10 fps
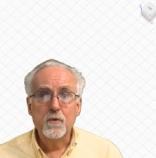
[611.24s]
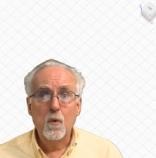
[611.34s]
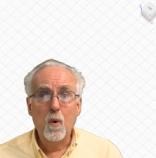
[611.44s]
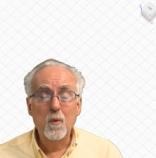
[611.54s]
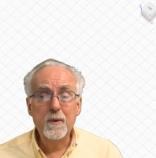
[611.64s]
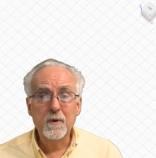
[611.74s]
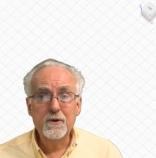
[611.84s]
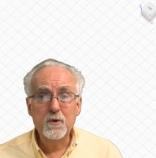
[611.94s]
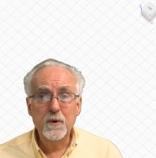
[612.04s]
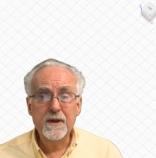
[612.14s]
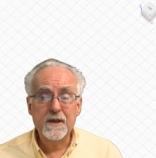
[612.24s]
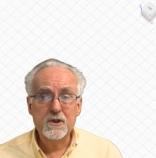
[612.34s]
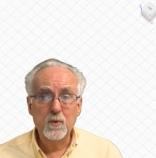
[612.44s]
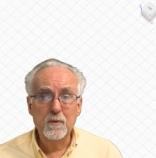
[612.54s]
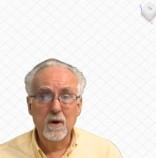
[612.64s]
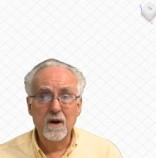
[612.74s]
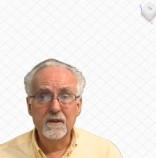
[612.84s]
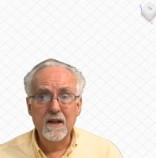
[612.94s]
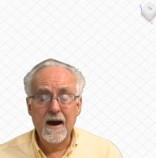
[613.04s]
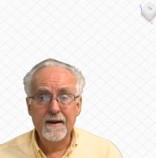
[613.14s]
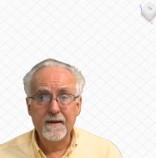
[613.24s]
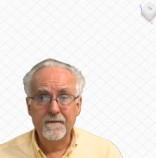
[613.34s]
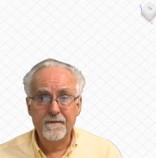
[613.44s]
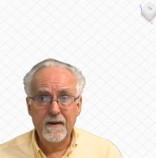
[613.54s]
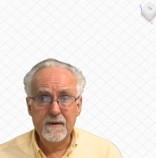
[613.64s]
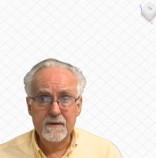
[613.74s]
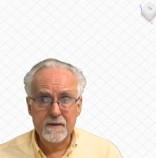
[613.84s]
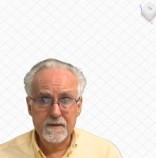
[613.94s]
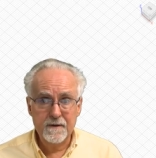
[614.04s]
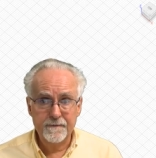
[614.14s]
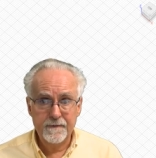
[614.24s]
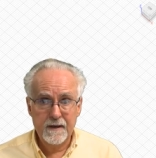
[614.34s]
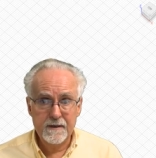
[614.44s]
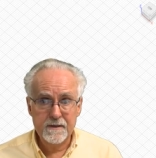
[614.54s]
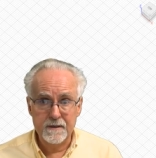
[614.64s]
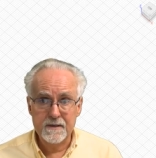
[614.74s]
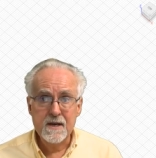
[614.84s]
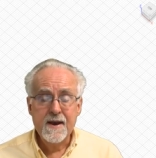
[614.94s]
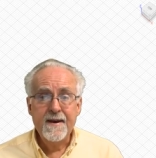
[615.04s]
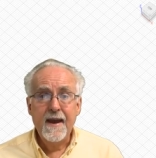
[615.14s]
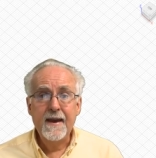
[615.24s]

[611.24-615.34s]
what we were doing is we were aligning faces to faces.